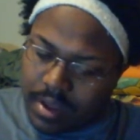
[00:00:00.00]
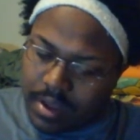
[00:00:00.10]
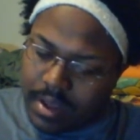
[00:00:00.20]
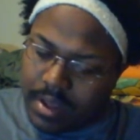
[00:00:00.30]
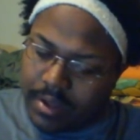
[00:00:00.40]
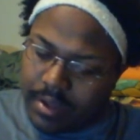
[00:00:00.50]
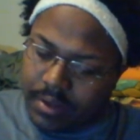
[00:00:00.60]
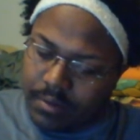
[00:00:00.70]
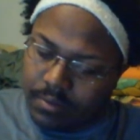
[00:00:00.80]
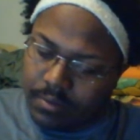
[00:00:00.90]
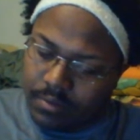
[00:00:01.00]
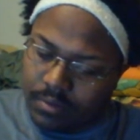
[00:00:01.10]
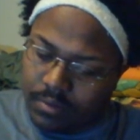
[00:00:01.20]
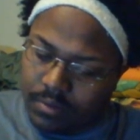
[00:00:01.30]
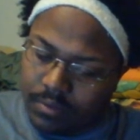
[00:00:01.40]
I
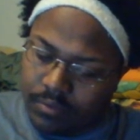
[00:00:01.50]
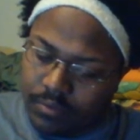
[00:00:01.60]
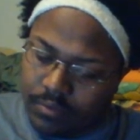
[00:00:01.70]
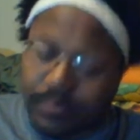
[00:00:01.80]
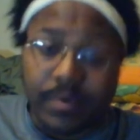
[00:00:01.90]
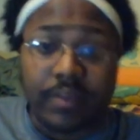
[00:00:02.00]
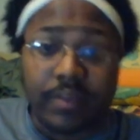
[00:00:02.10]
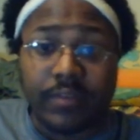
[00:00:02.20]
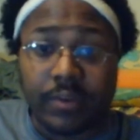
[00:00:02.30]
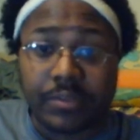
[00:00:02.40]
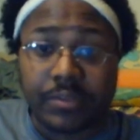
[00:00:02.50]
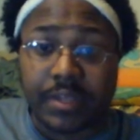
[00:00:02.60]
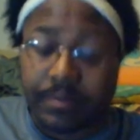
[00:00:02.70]
will be making videos again.